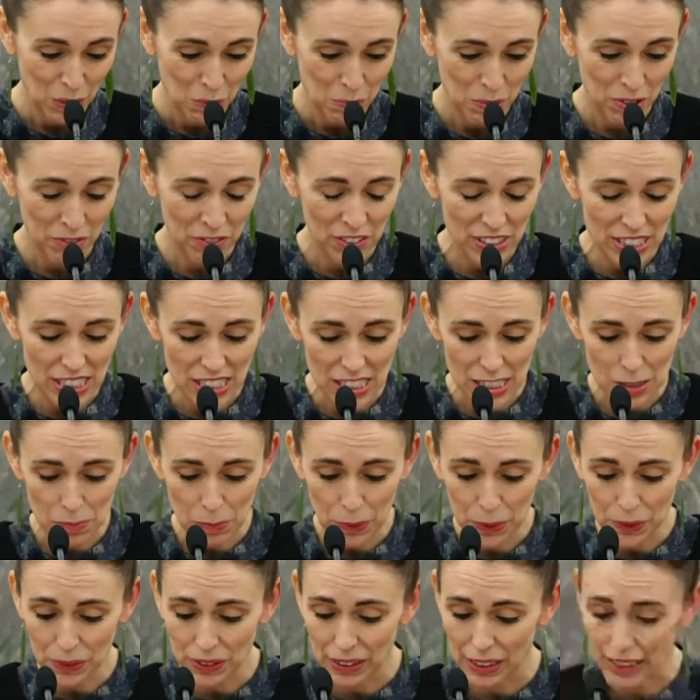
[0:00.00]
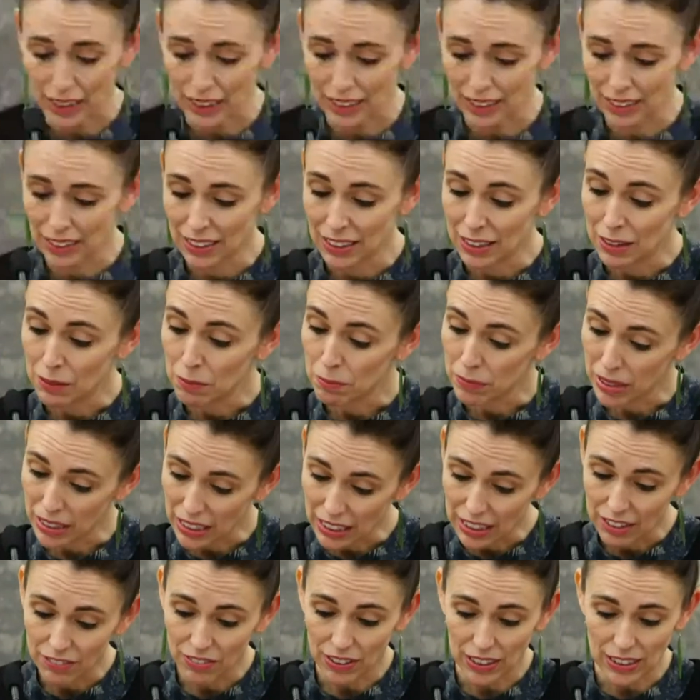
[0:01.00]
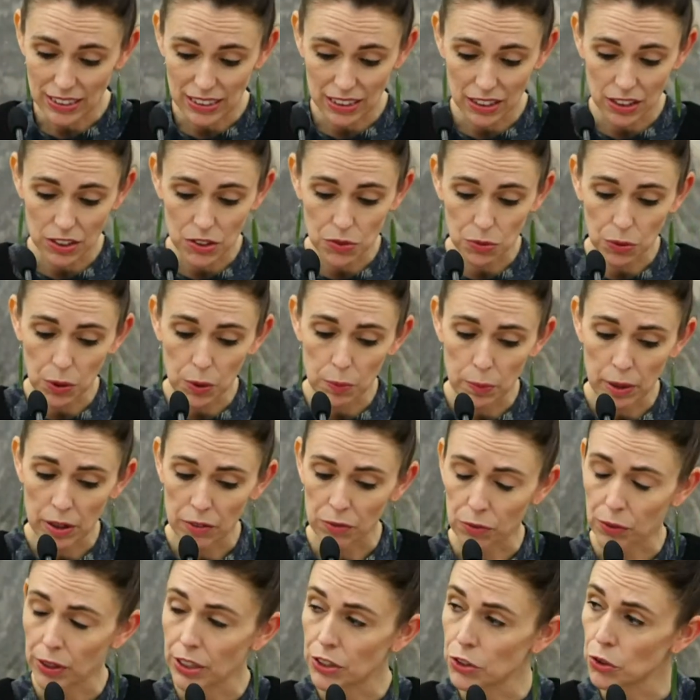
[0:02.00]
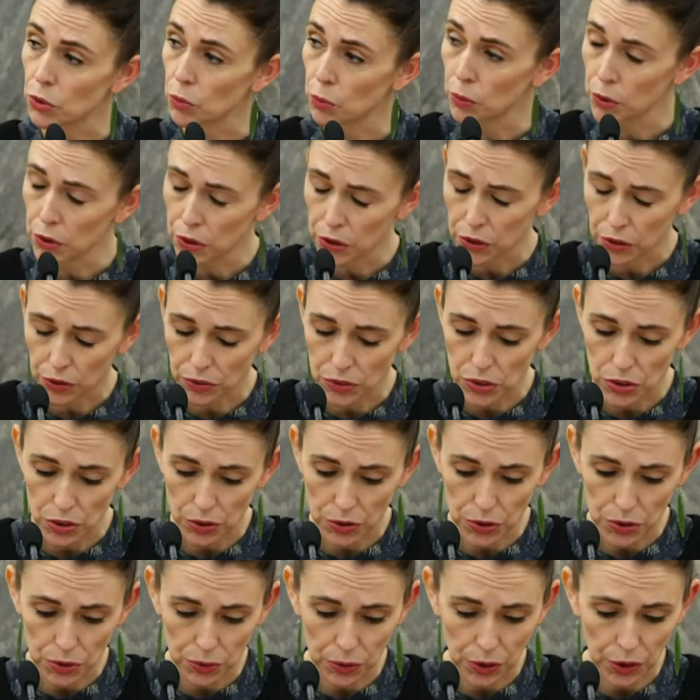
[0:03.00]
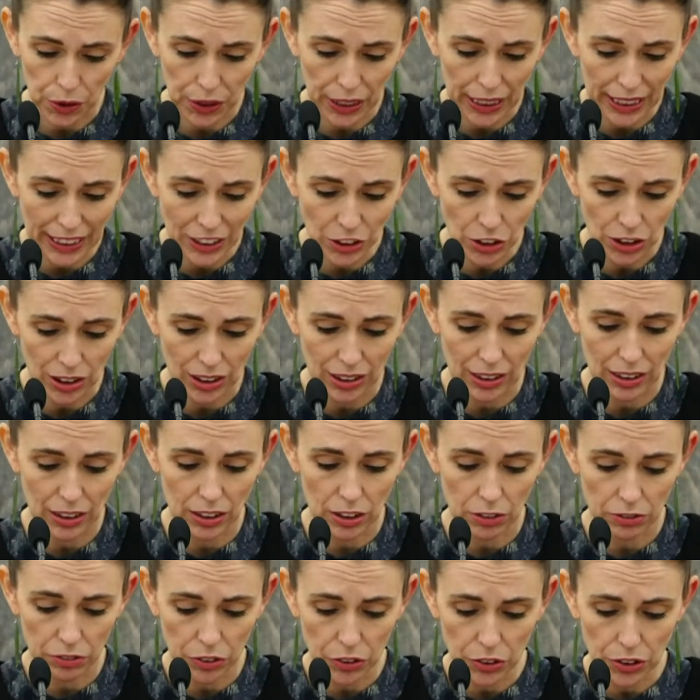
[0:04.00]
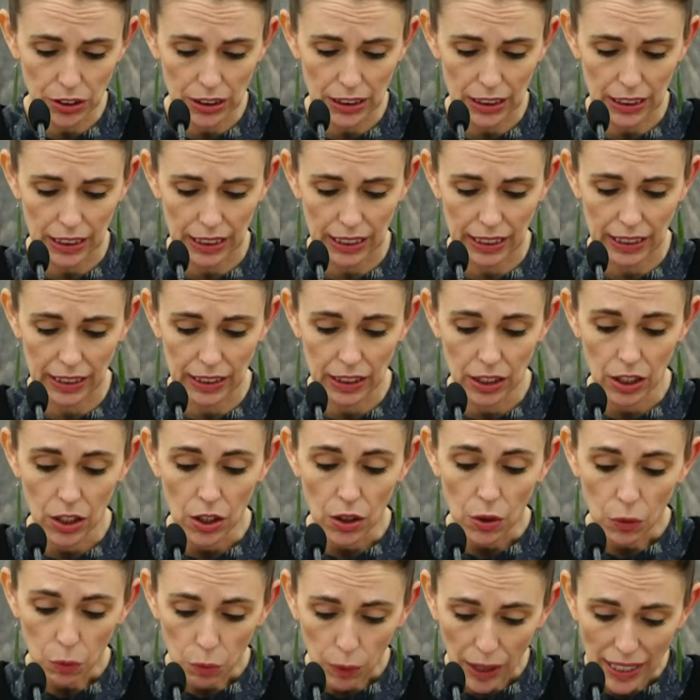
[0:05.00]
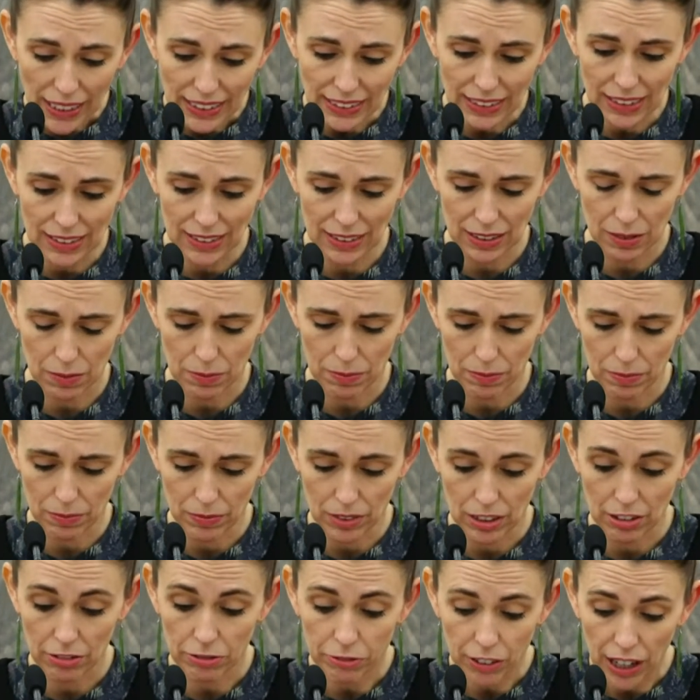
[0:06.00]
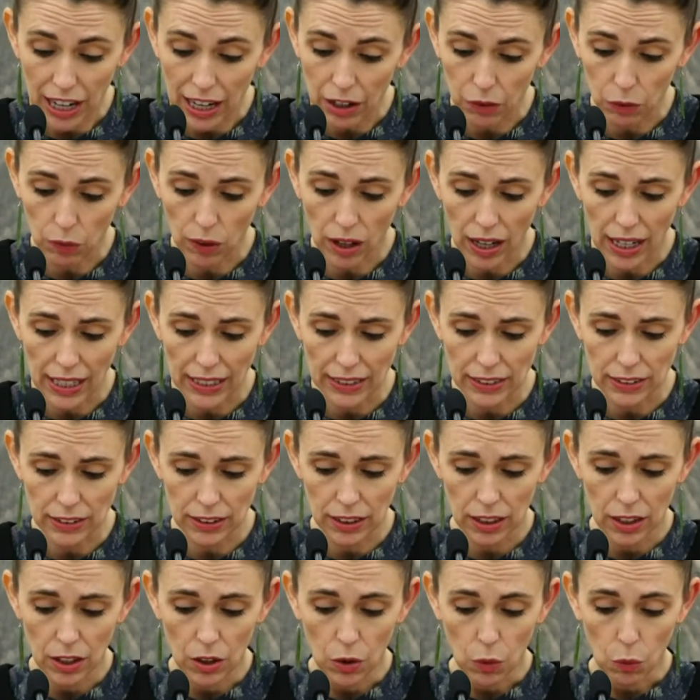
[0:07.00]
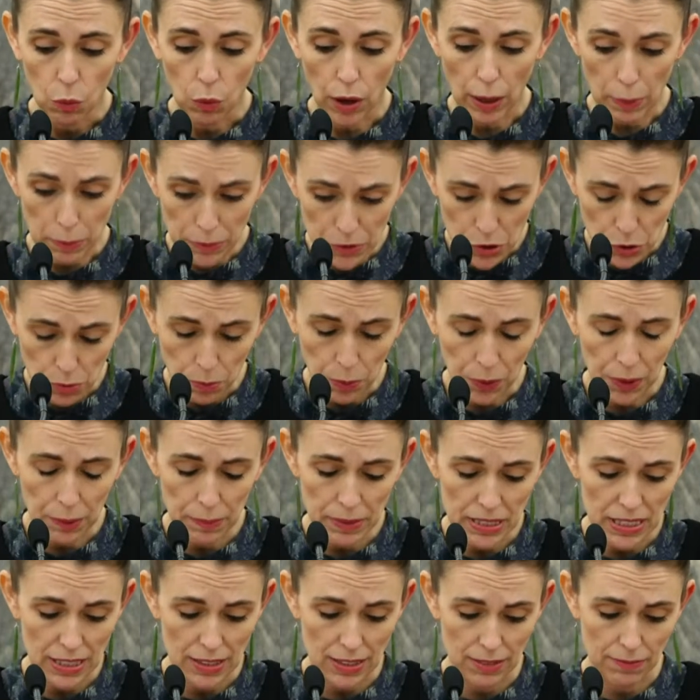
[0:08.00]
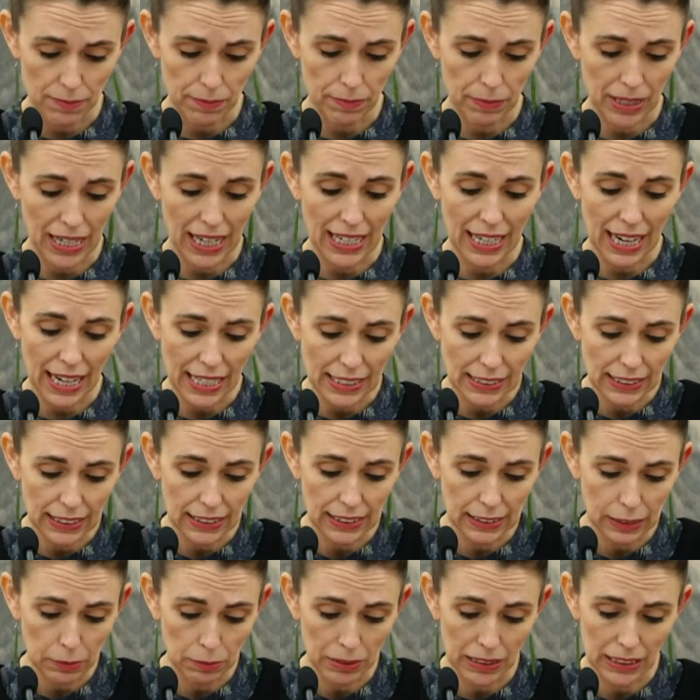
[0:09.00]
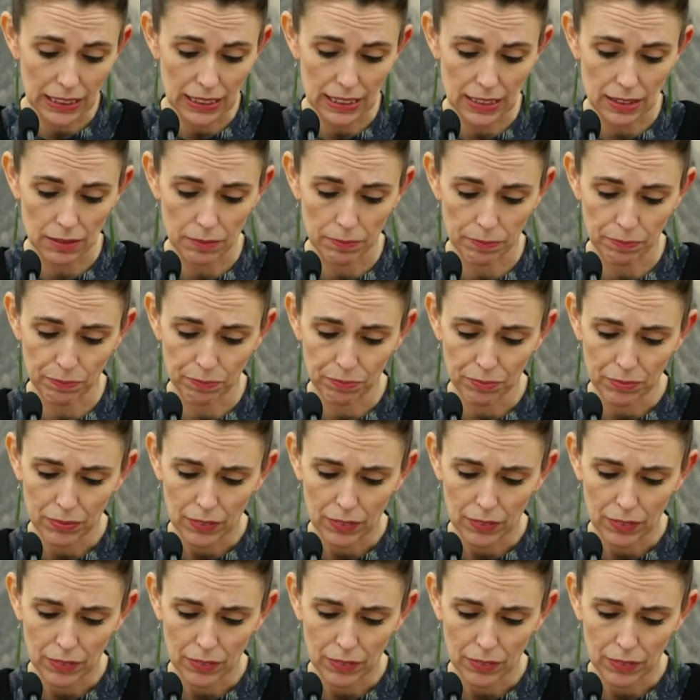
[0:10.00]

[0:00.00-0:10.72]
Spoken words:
Professor Spoonley, many of us in this room have read your work on social cohesion and diversity, racism, the far right, white supremacism and anti-Semitism.